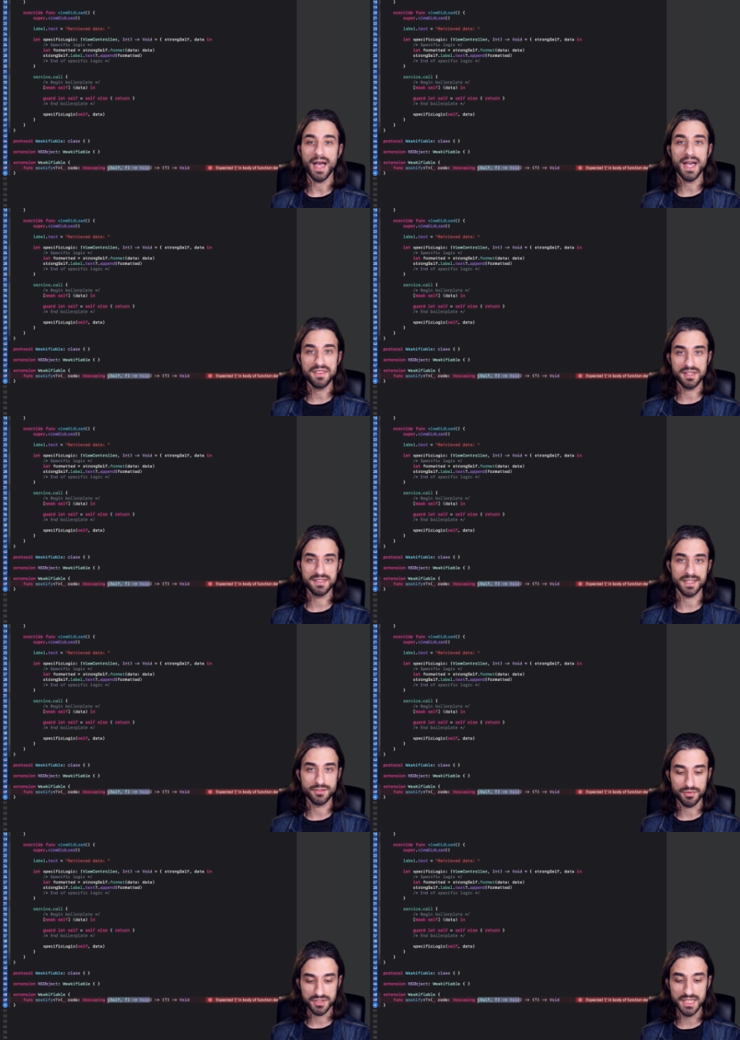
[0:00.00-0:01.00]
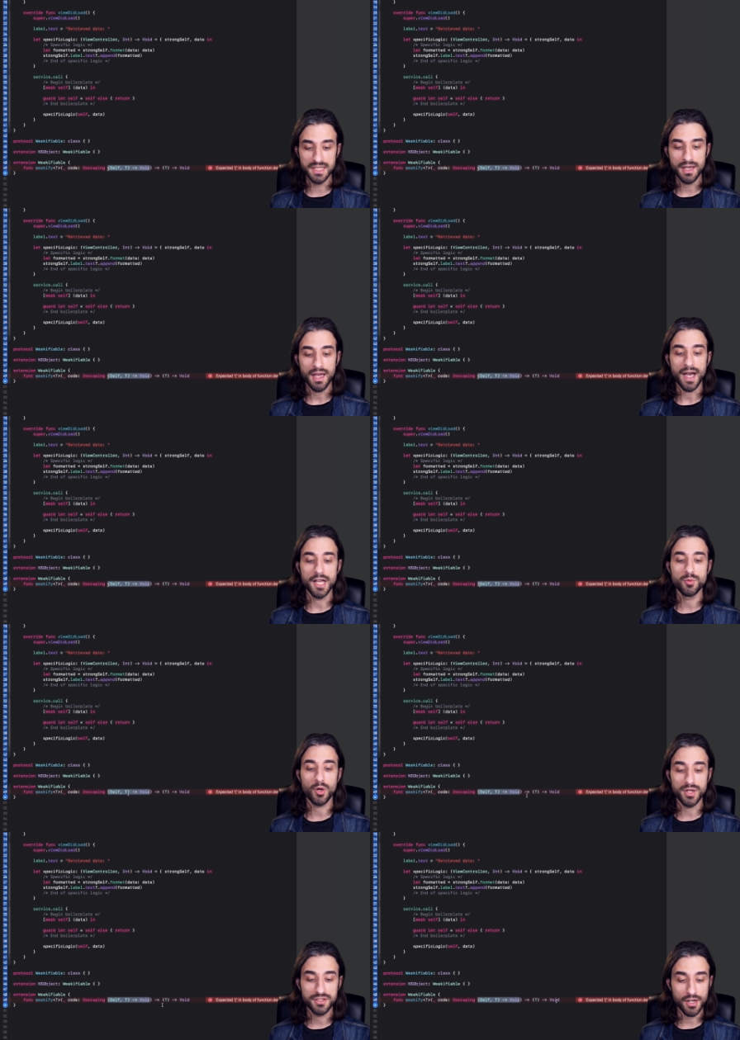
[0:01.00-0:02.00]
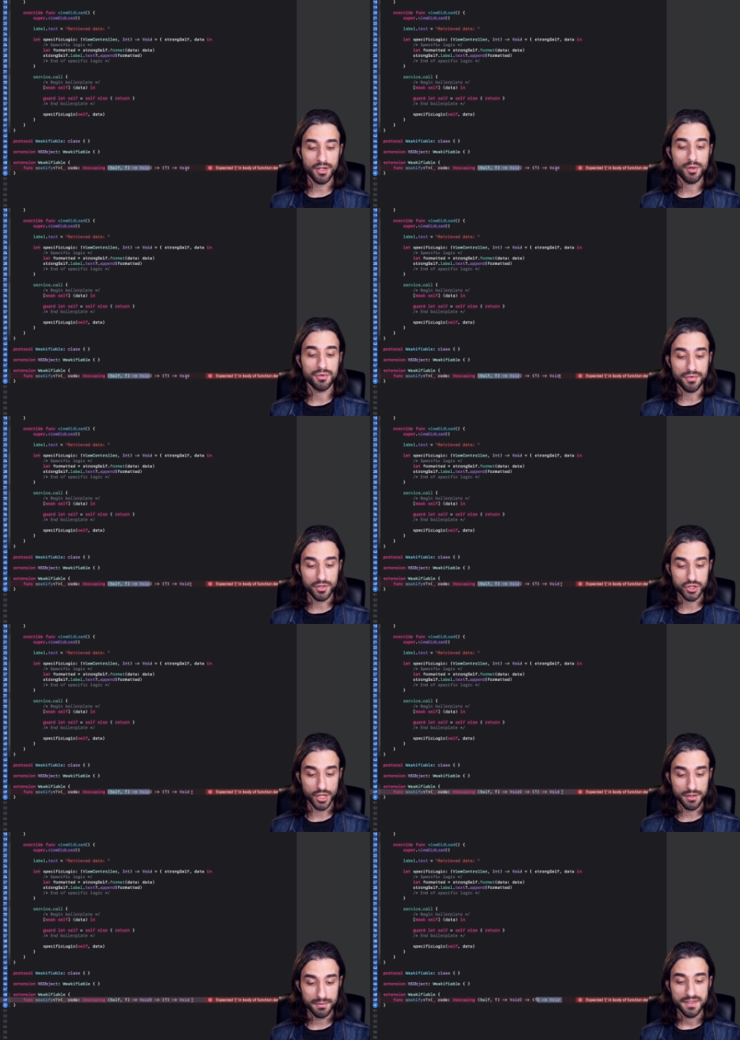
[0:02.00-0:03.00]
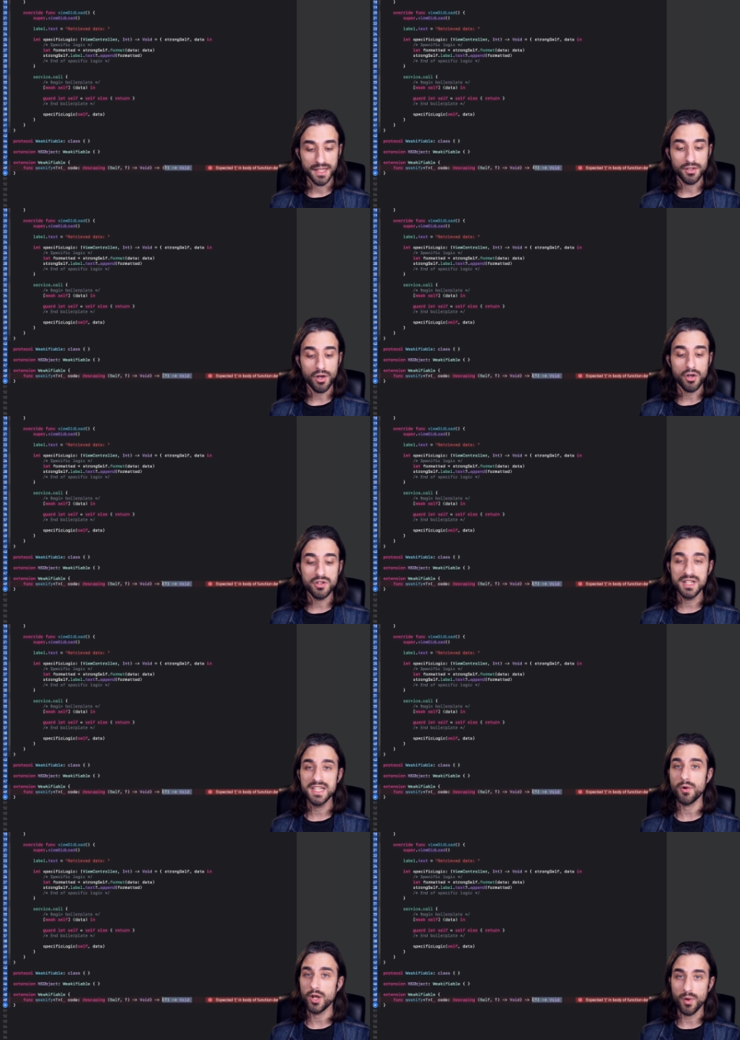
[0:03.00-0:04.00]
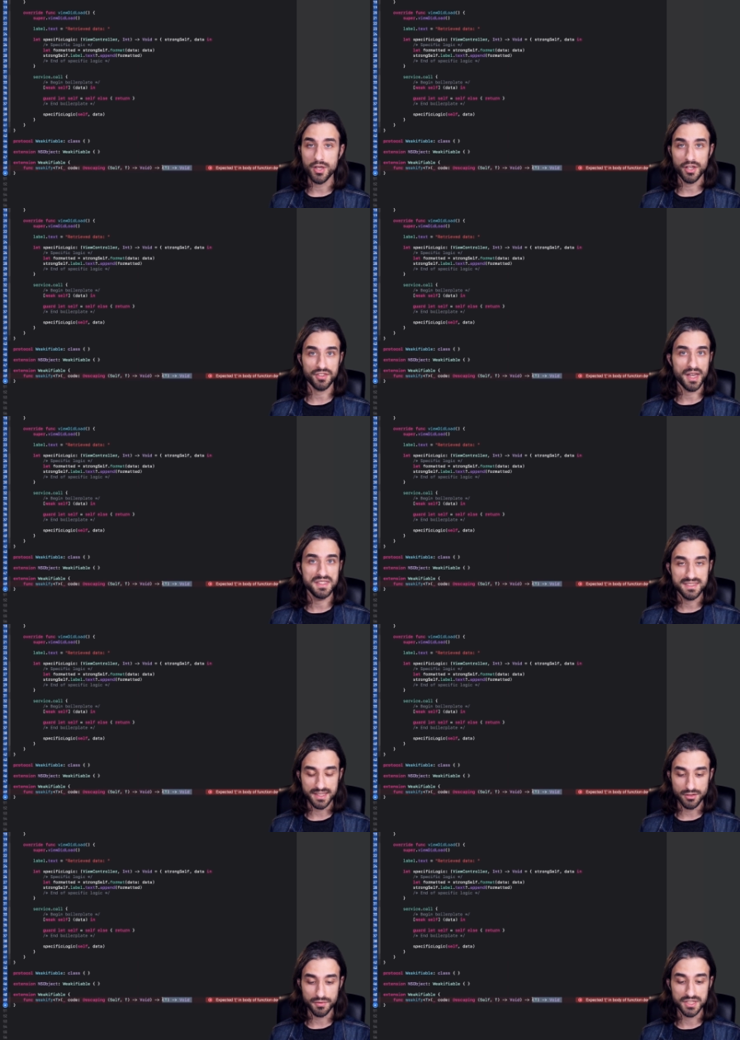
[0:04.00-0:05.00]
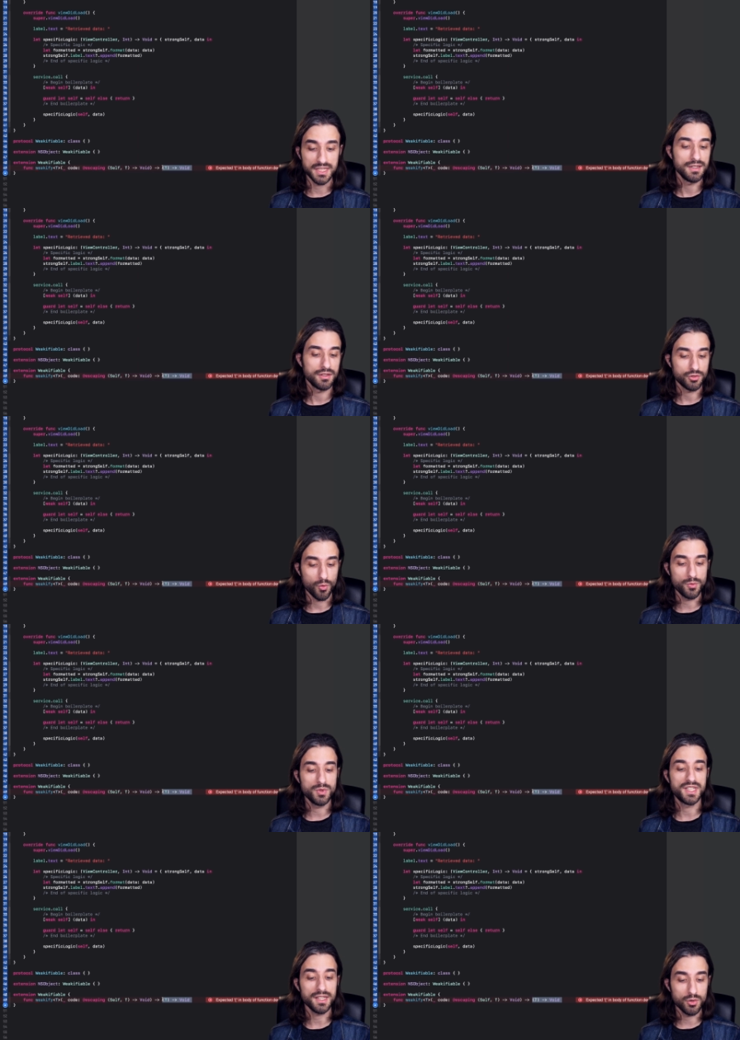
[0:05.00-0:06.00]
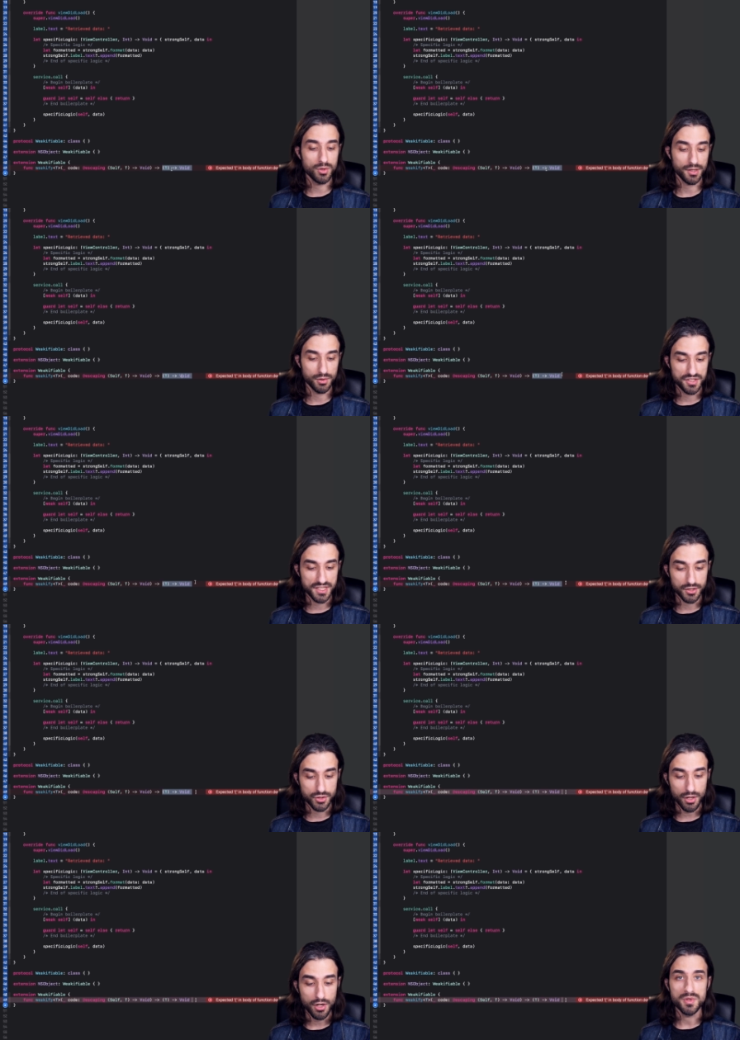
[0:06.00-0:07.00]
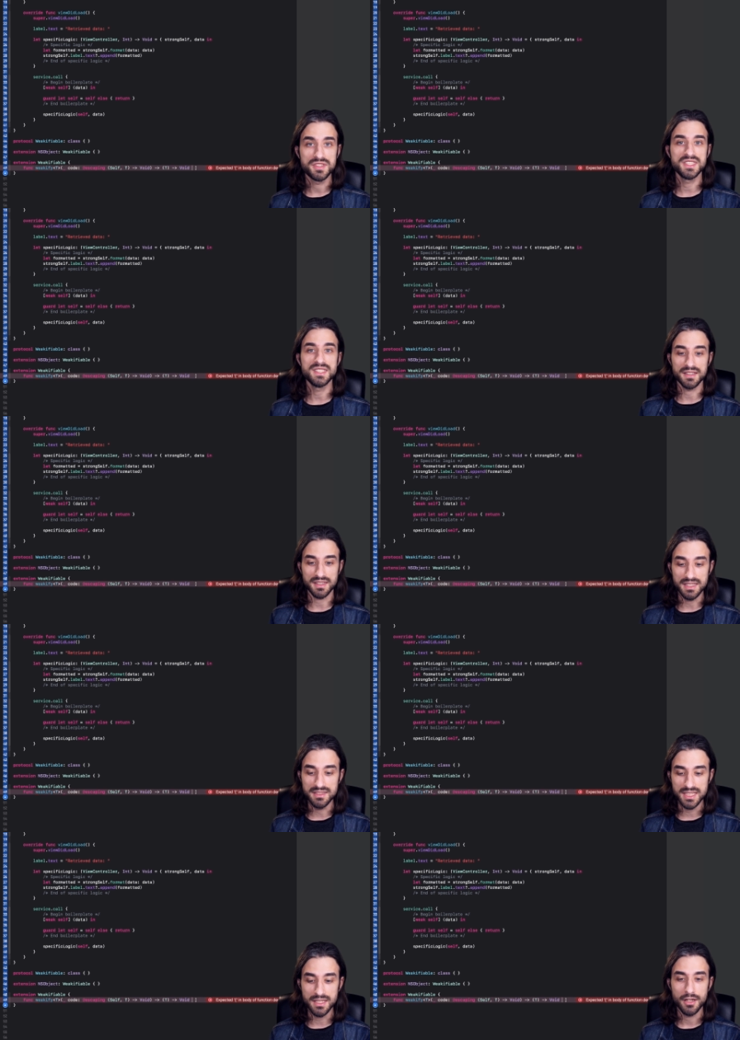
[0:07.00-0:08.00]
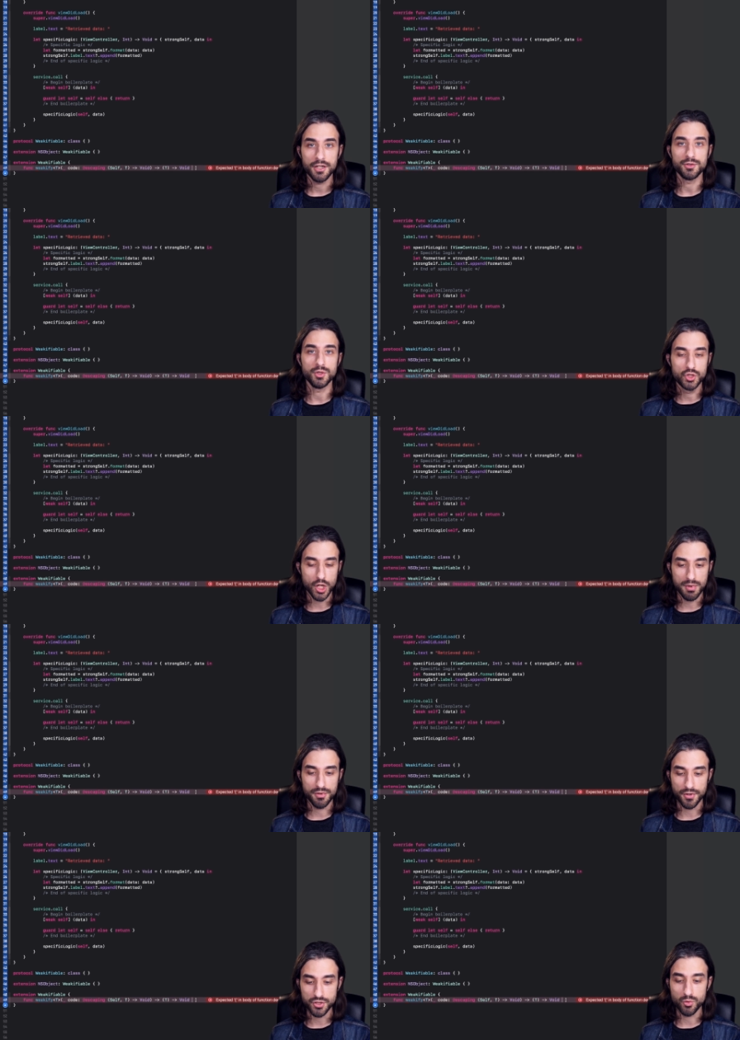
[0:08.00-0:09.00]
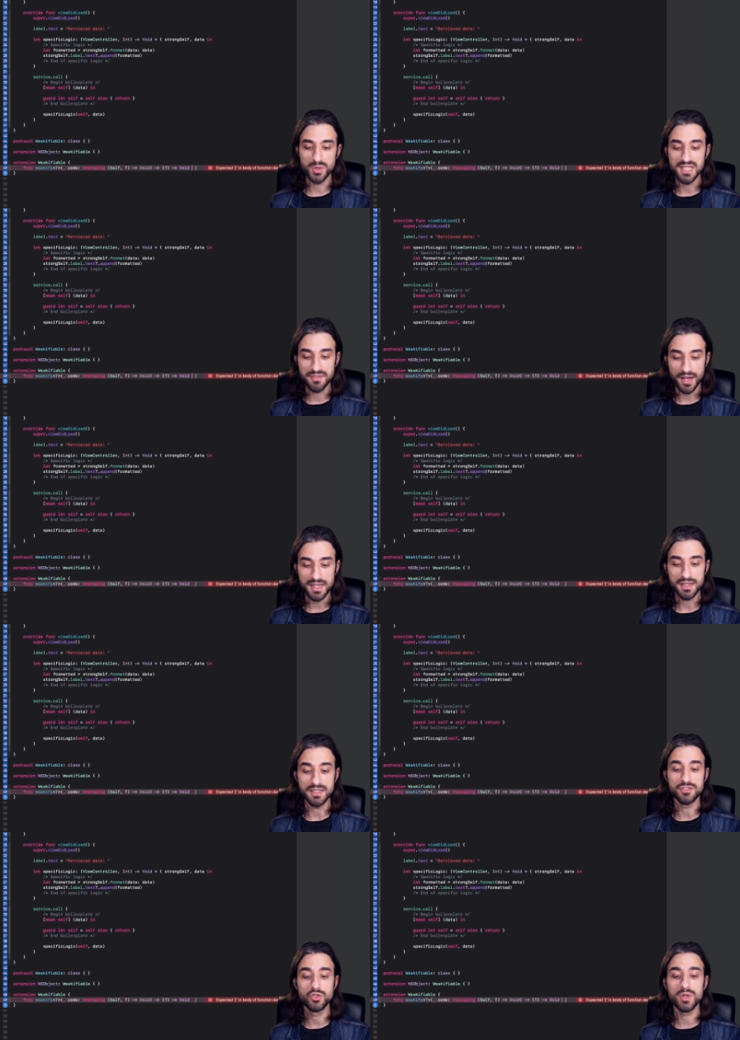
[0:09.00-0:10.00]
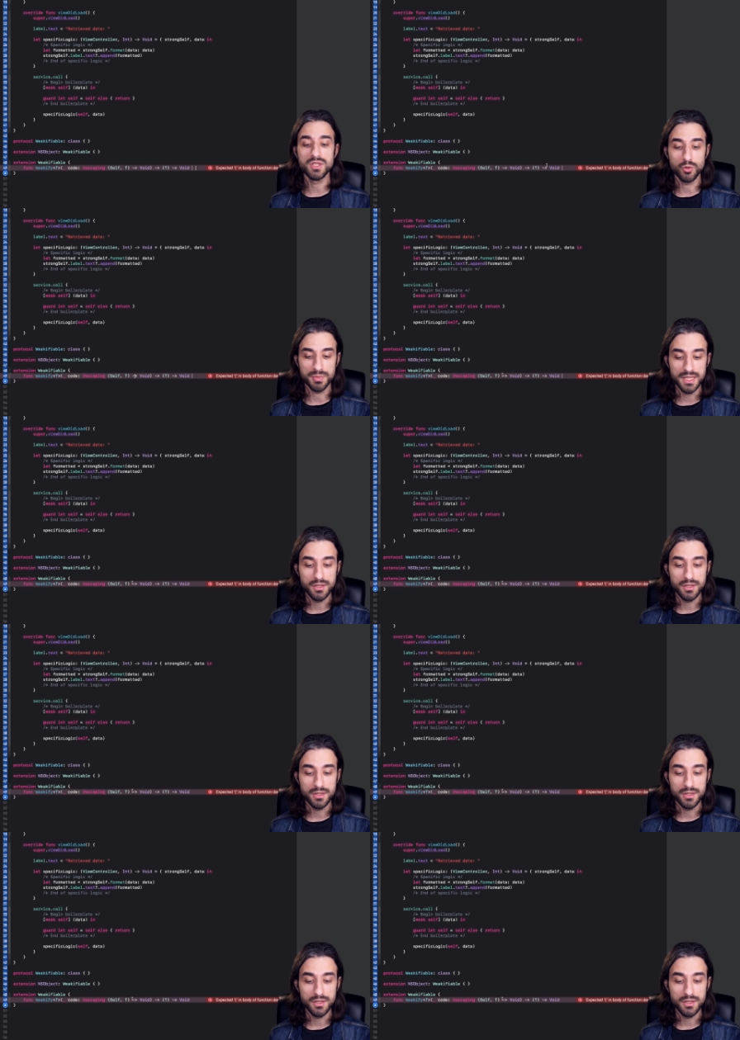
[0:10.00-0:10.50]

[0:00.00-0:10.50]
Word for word: and an instance of t, and we return a function that only requires an instance of t. So when we take a look at the signature, we see that indeed the job of the function weakify is going to be